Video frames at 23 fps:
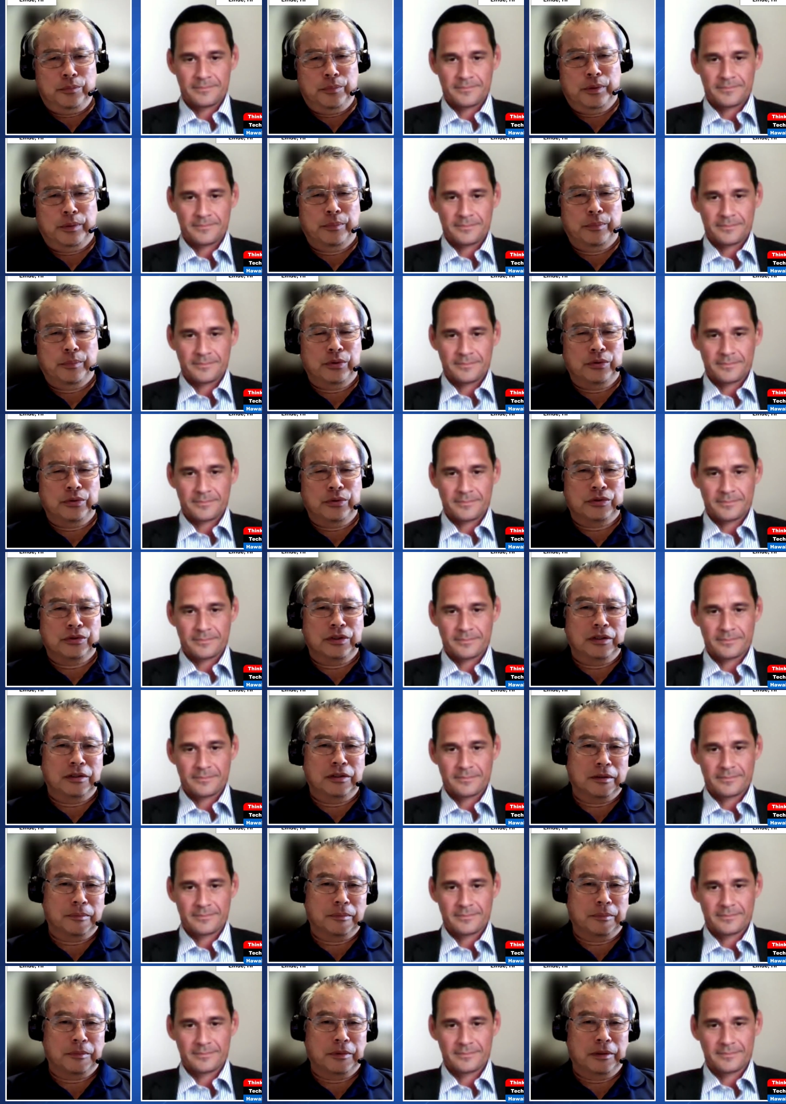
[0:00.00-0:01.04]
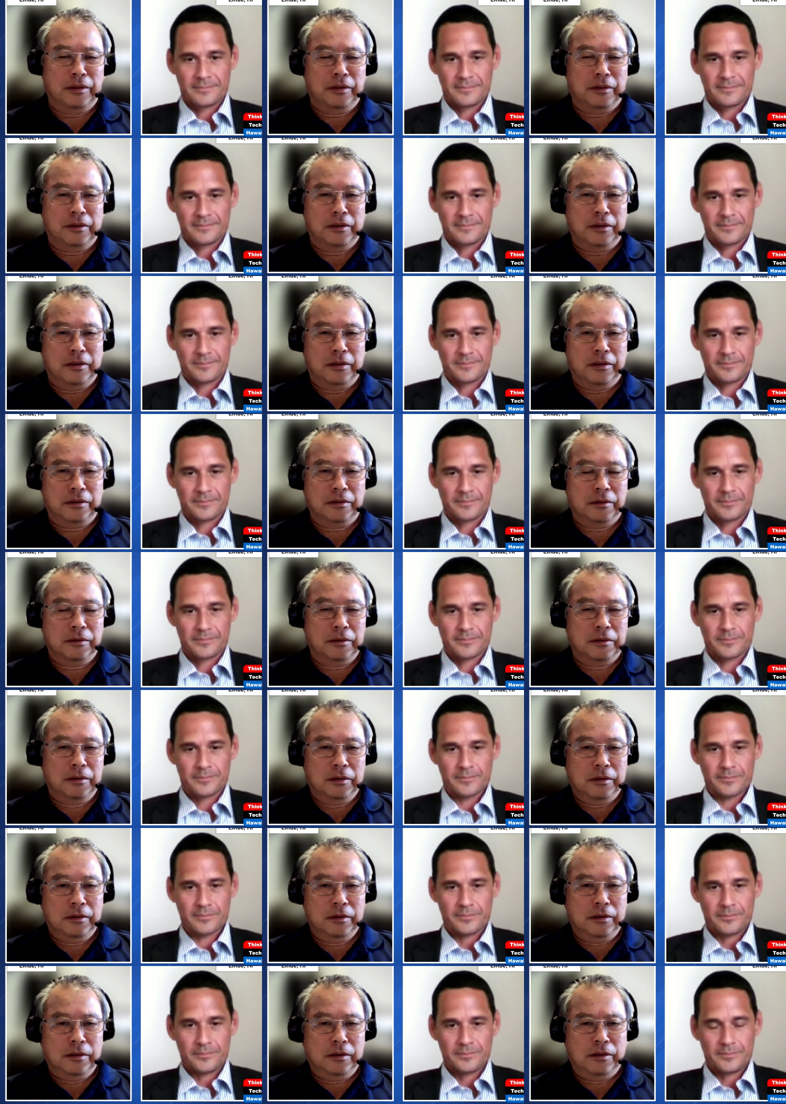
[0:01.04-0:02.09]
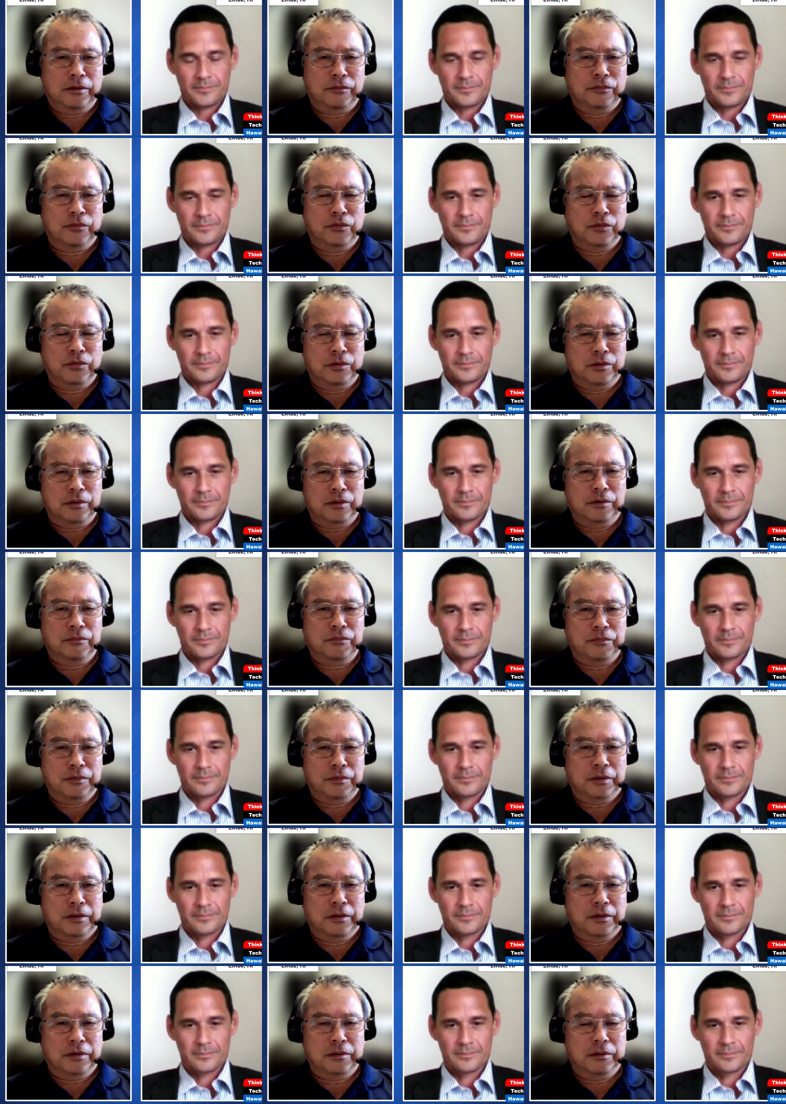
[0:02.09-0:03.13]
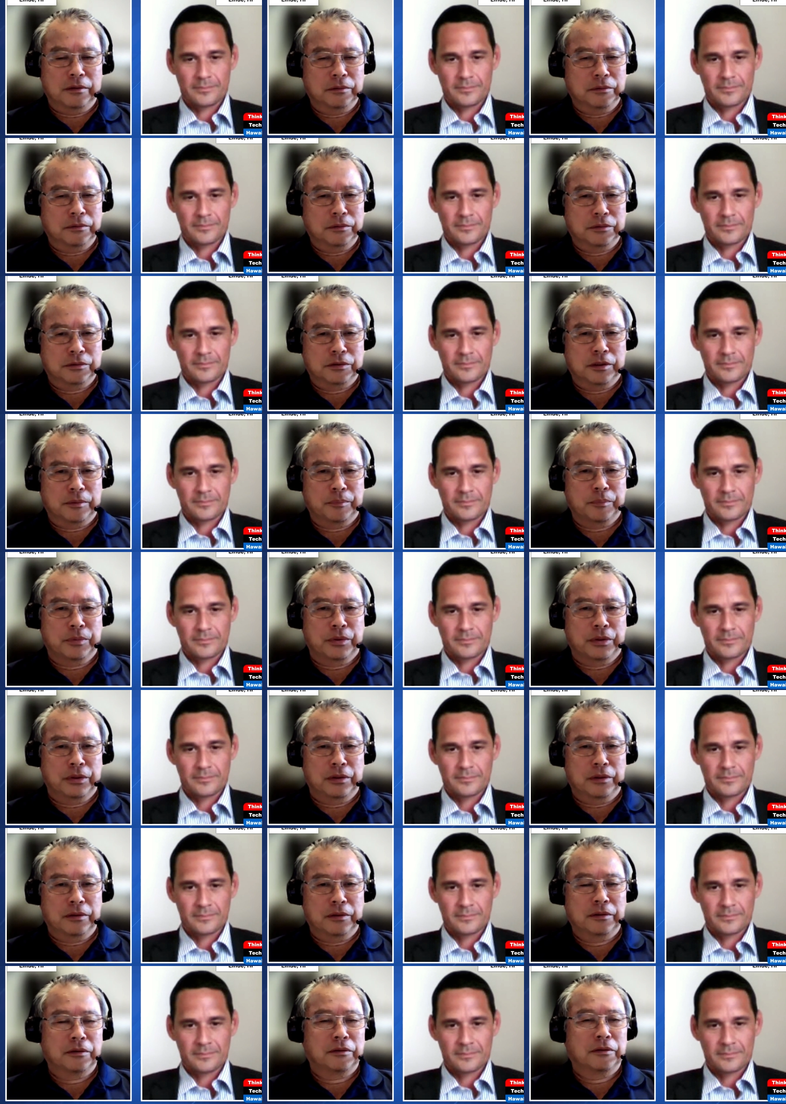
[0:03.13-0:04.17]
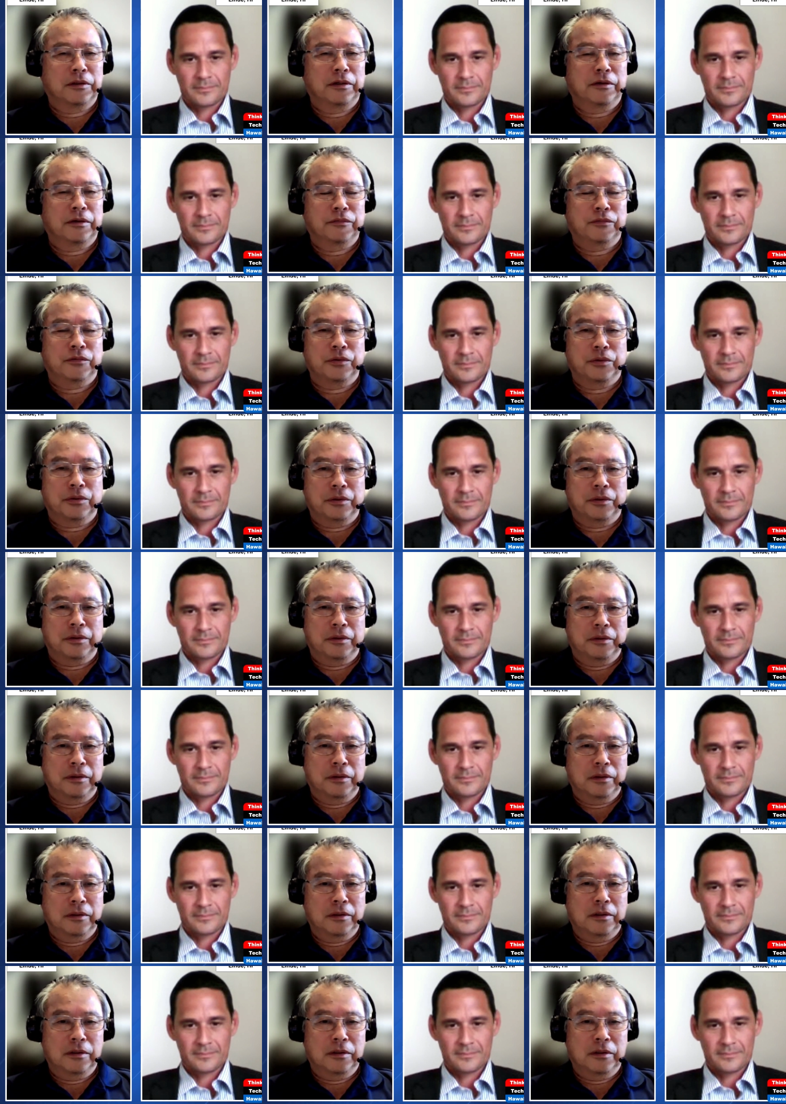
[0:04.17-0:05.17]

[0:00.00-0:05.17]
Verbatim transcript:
Speaker 1: remember you saying something like that after a flood or something, you know, after